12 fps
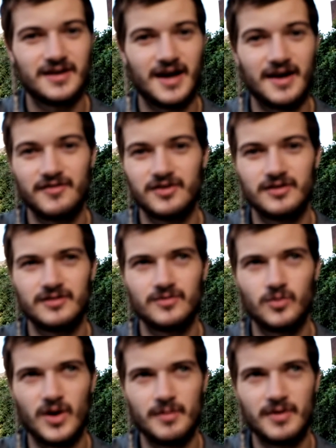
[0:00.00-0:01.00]
I haven't
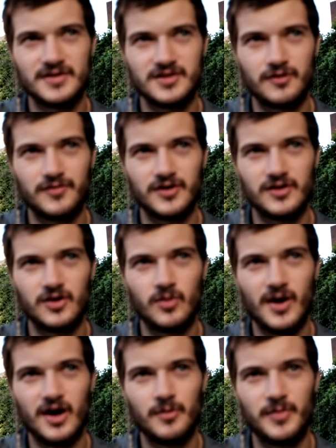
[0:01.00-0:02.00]
weighed myself in a little
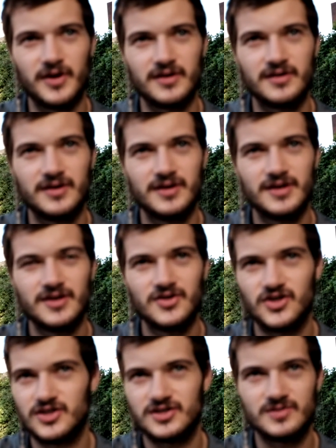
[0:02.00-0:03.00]
while, but
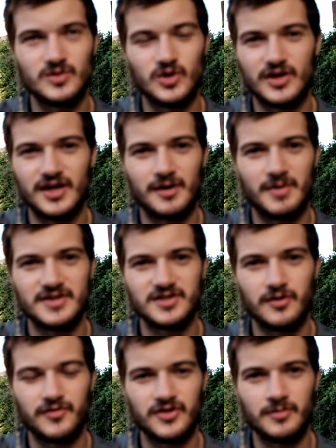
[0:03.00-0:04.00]
just looking at
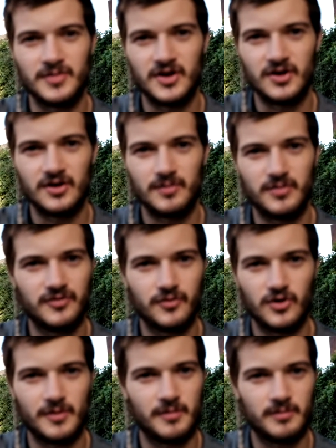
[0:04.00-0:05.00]
myself in the mirror
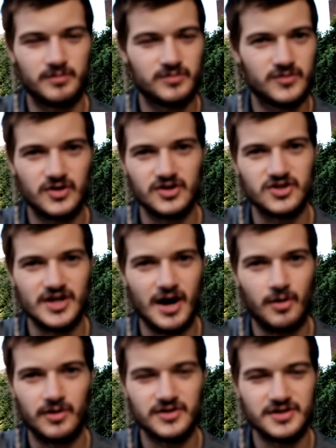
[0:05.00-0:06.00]
before I'm gonna
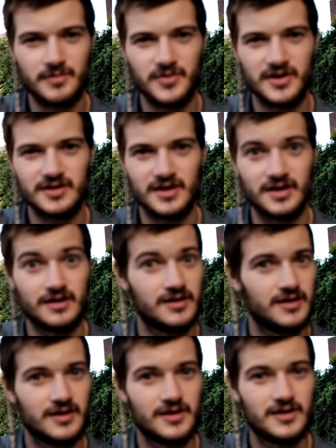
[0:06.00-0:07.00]
shower or something, like,
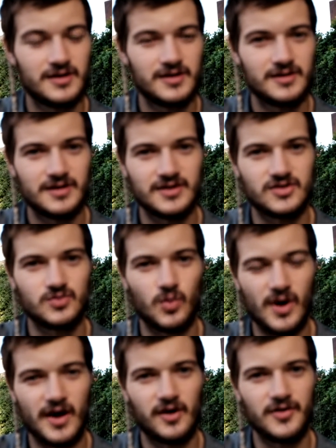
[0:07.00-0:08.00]
it's
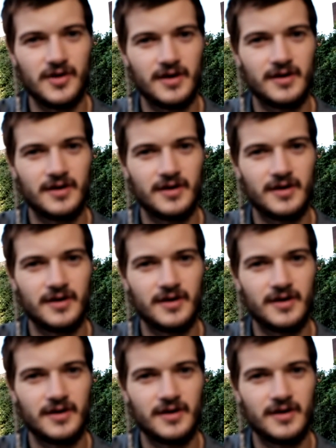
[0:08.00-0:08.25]
wild.